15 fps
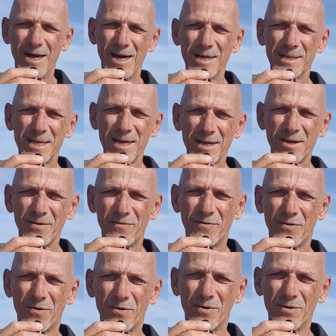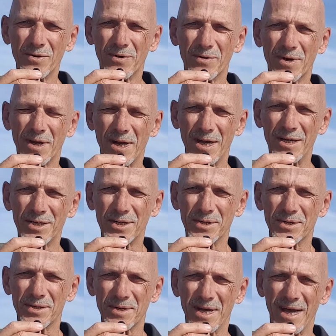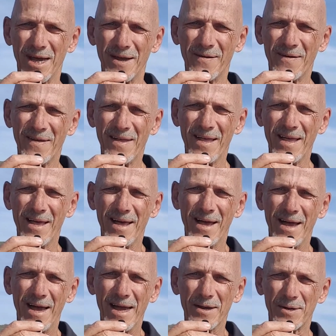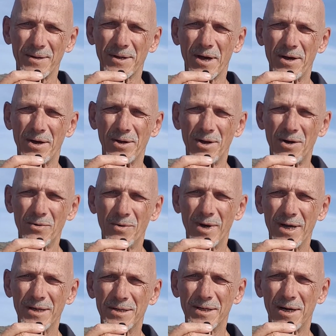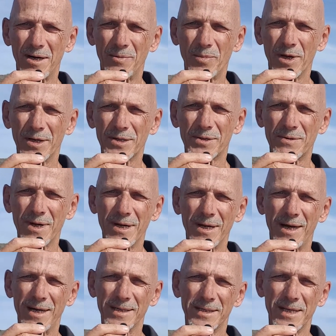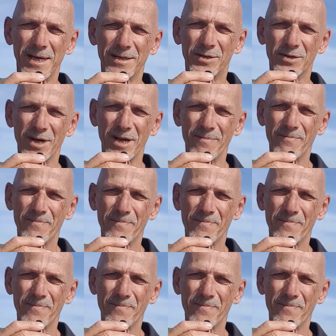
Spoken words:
I thank you for your donation today. It will go a long way to helping us realize that dream,